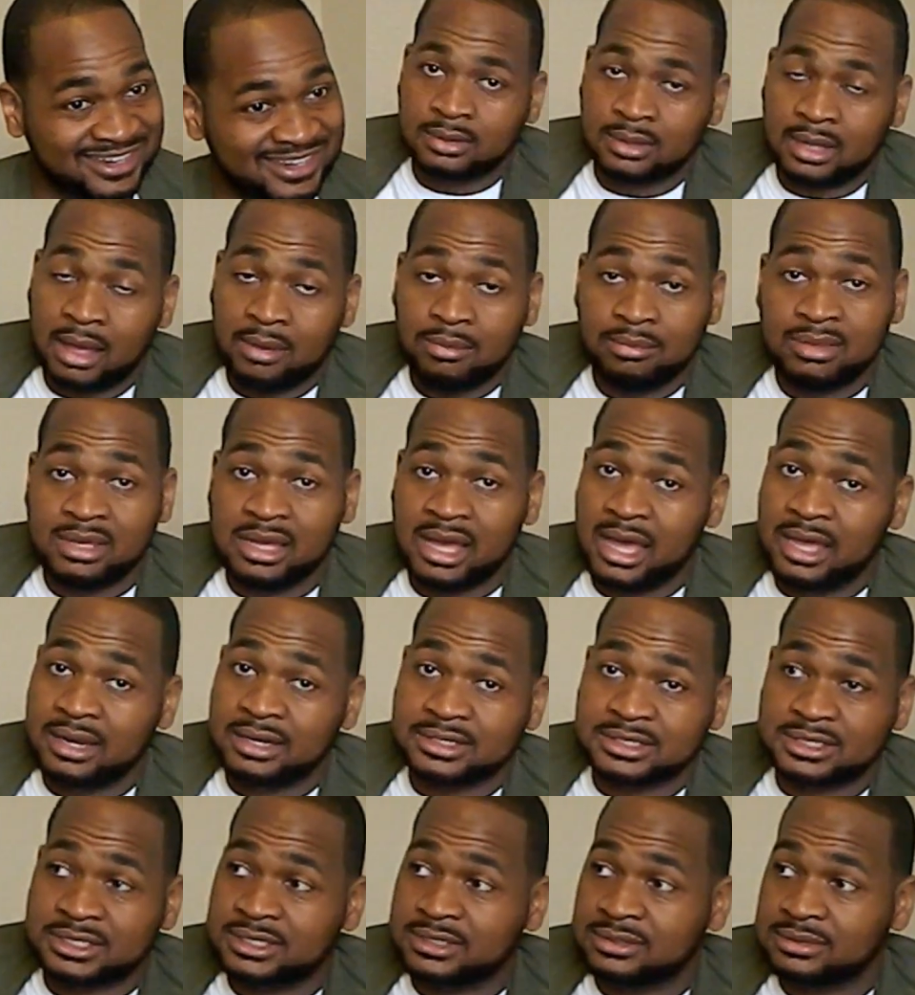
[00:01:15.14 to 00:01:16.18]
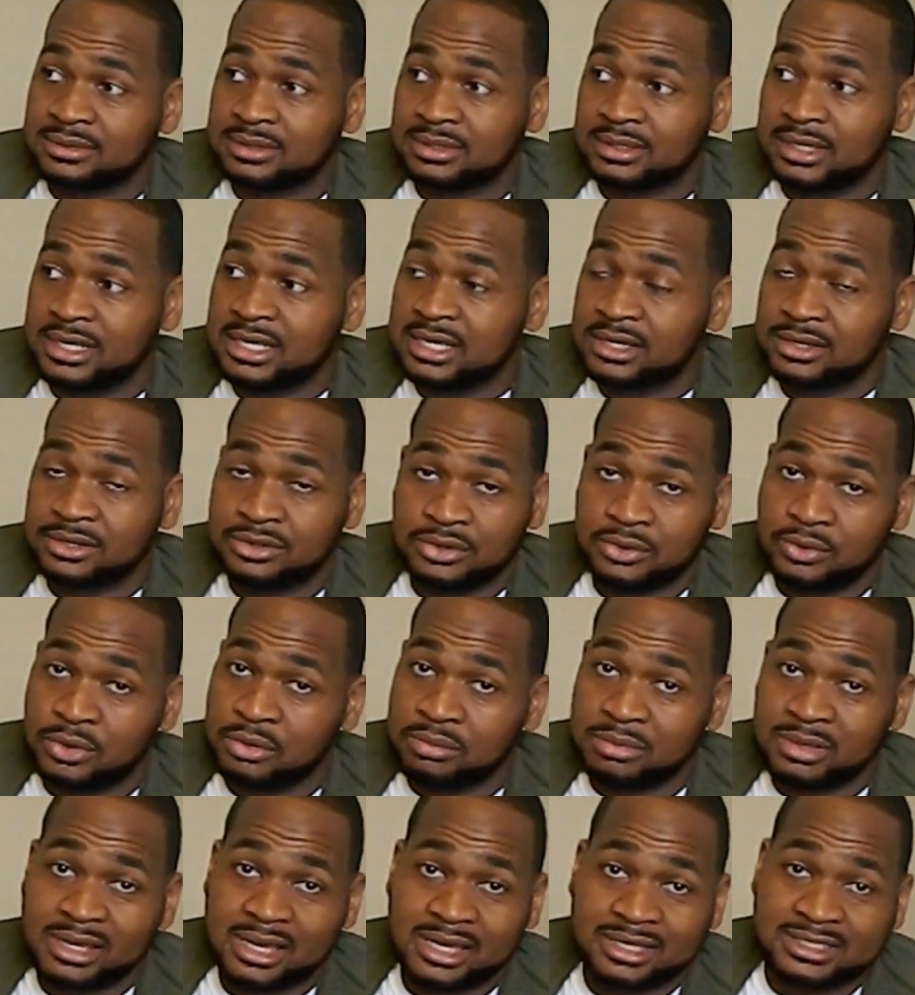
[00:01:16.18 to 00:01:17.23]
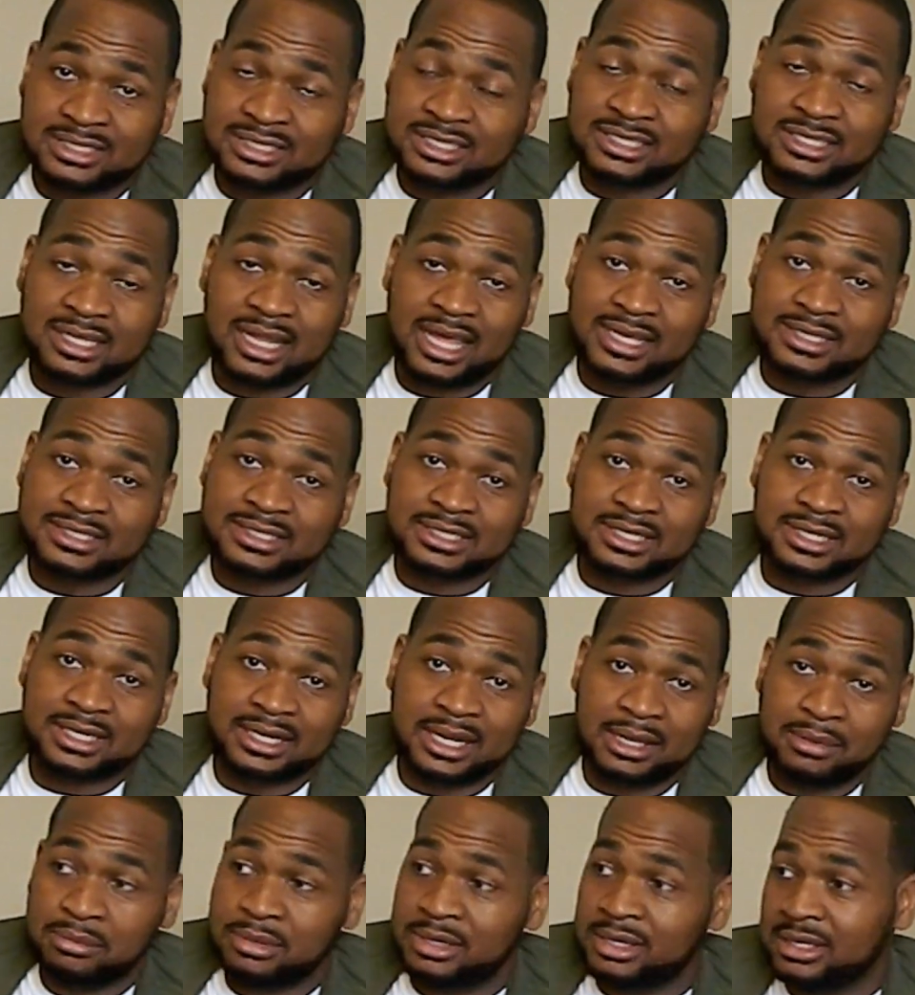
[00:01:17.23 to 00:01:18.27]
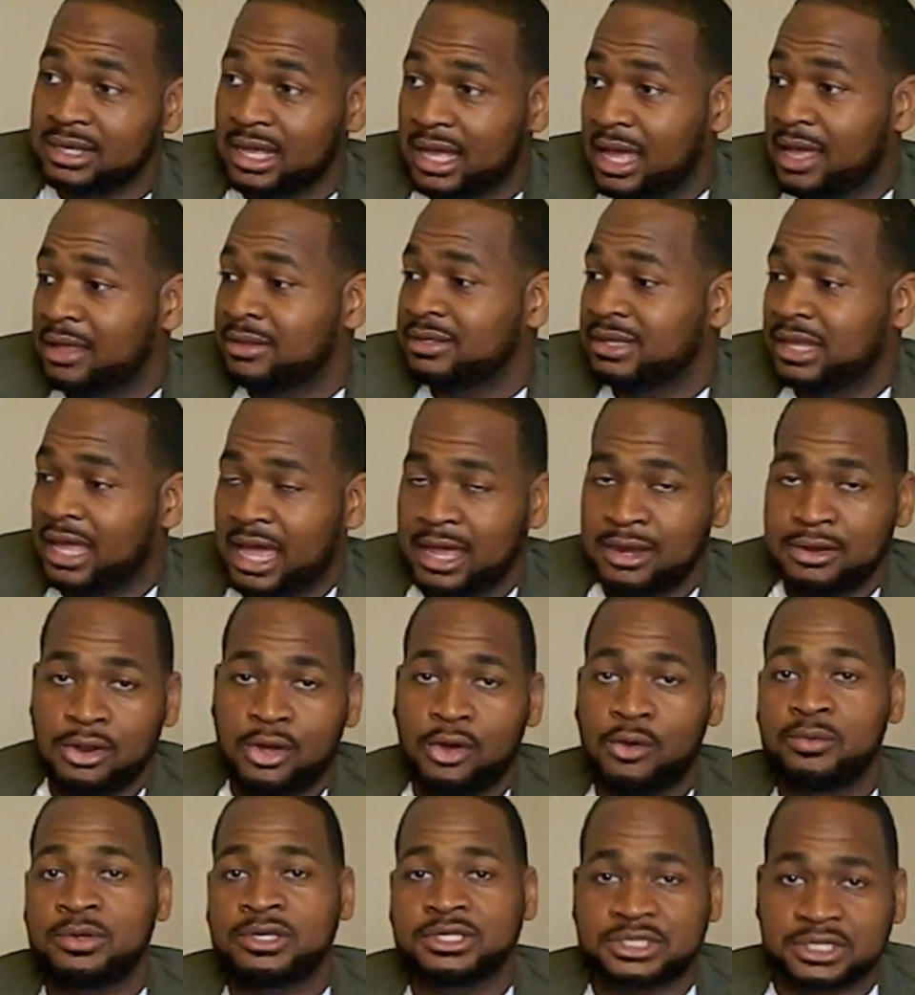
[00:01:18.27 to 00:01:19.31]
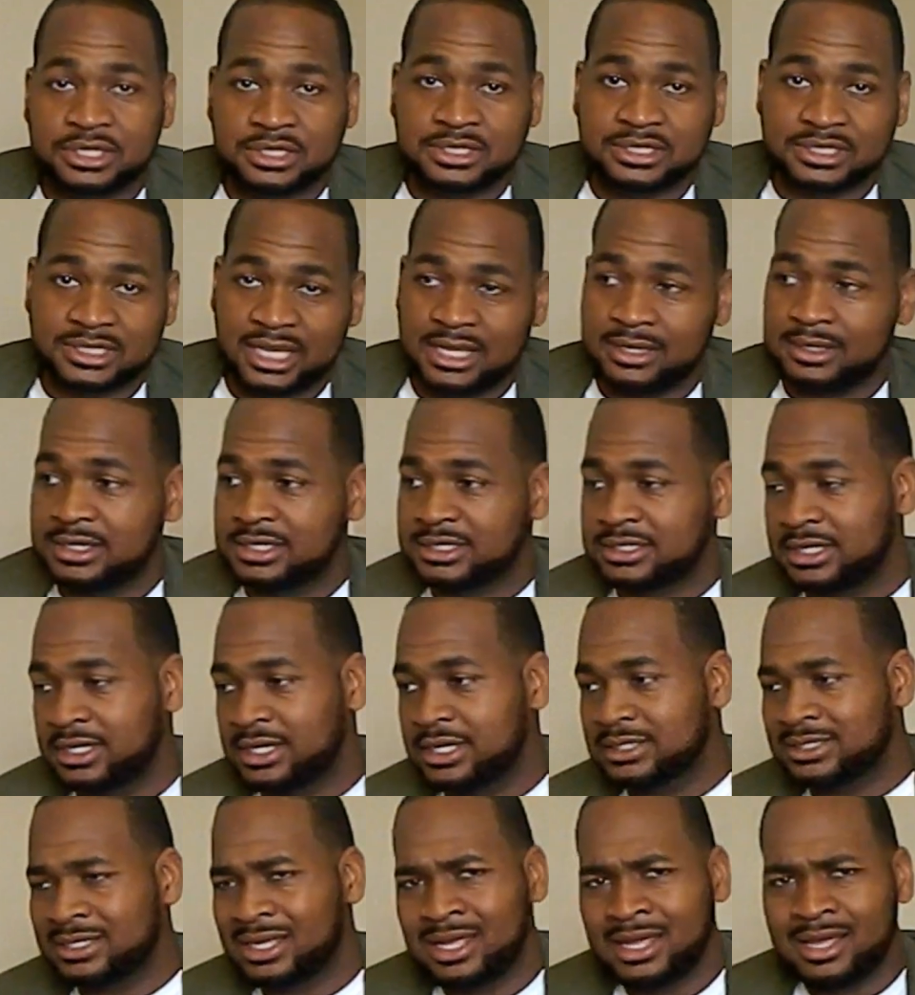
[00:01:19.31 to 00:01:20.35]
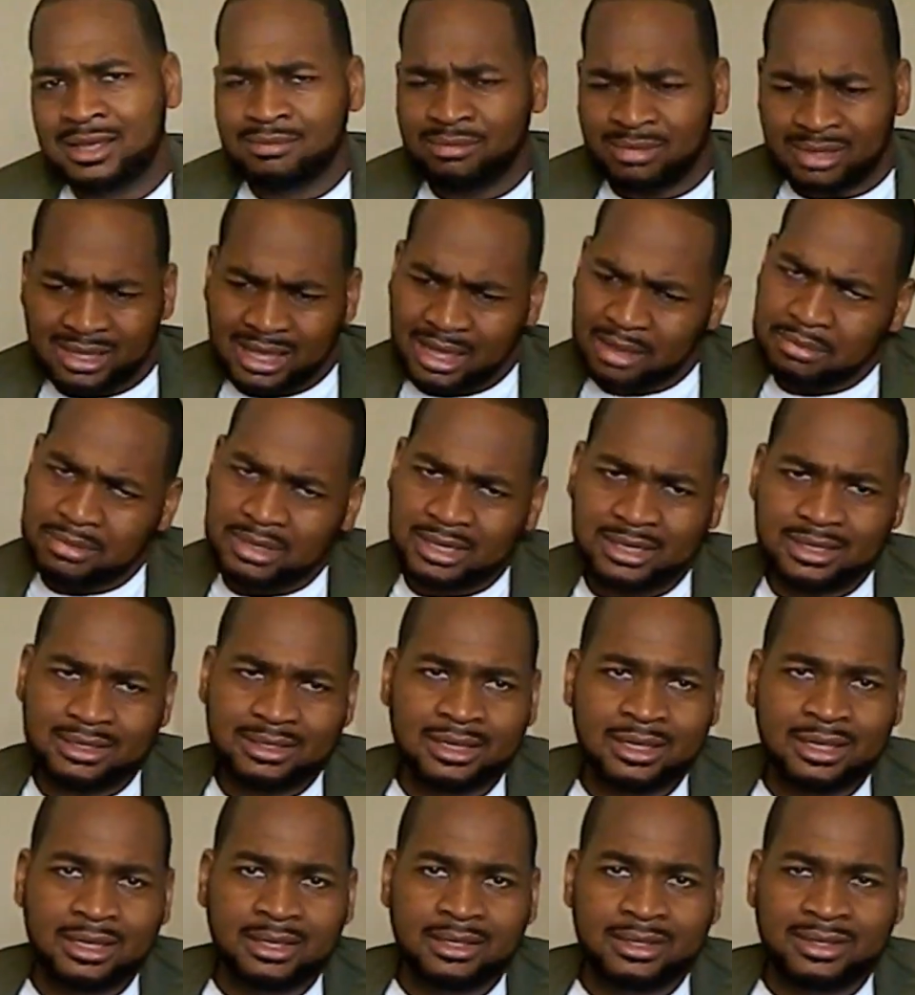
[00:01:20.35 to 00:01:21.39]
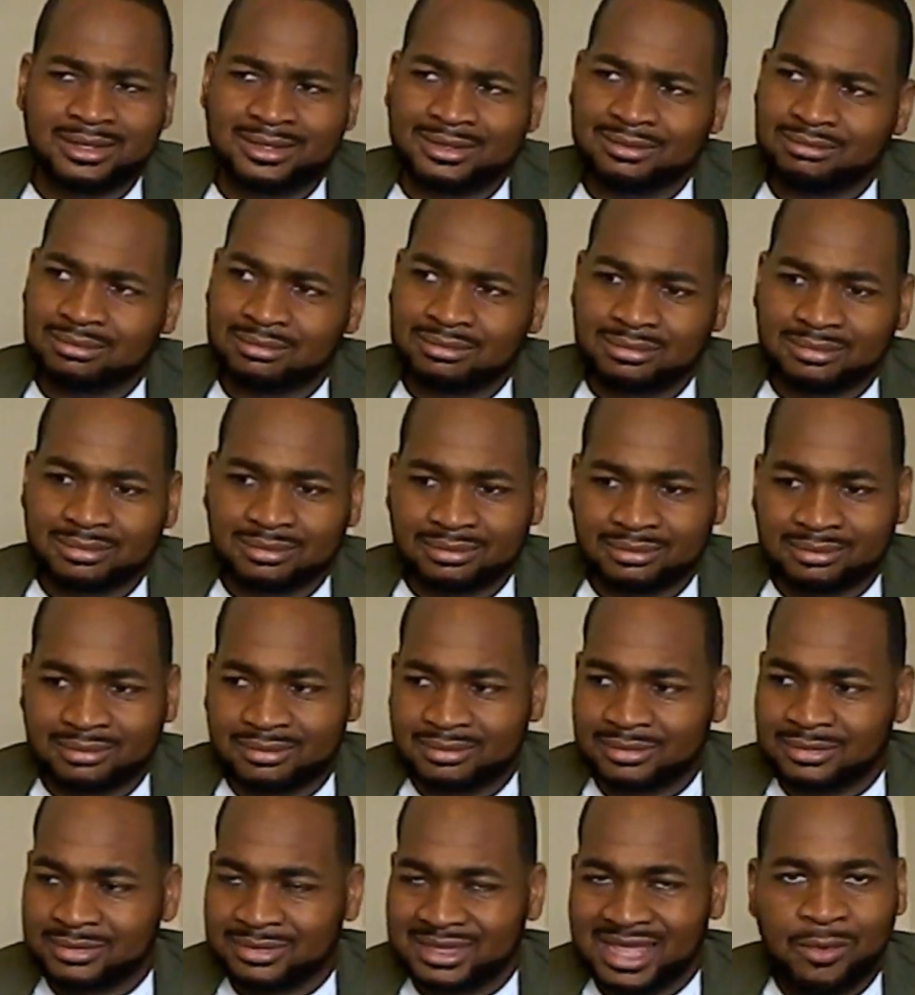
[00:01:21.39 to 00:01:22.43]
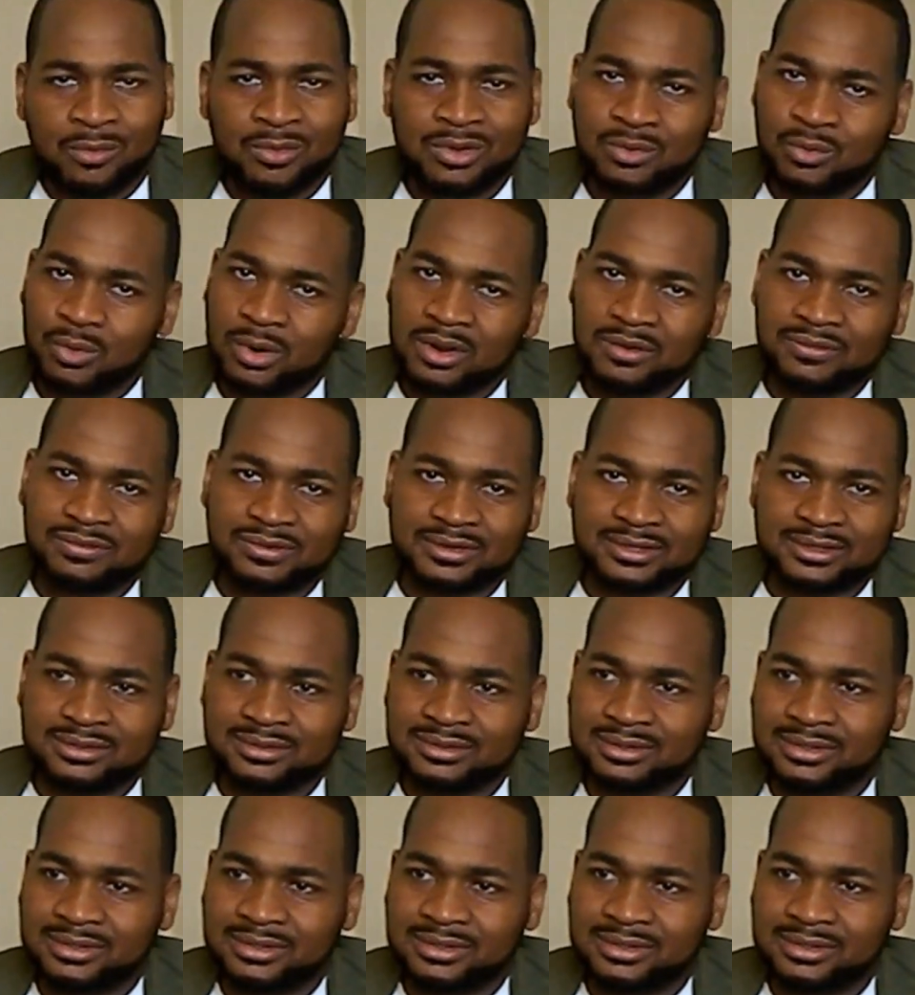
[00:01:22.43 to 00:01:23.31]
I'm gonna be honest. He can do it because he's light skinned. I mean, I I know we shouldn't say these things, but I mean, that wouldn't work for.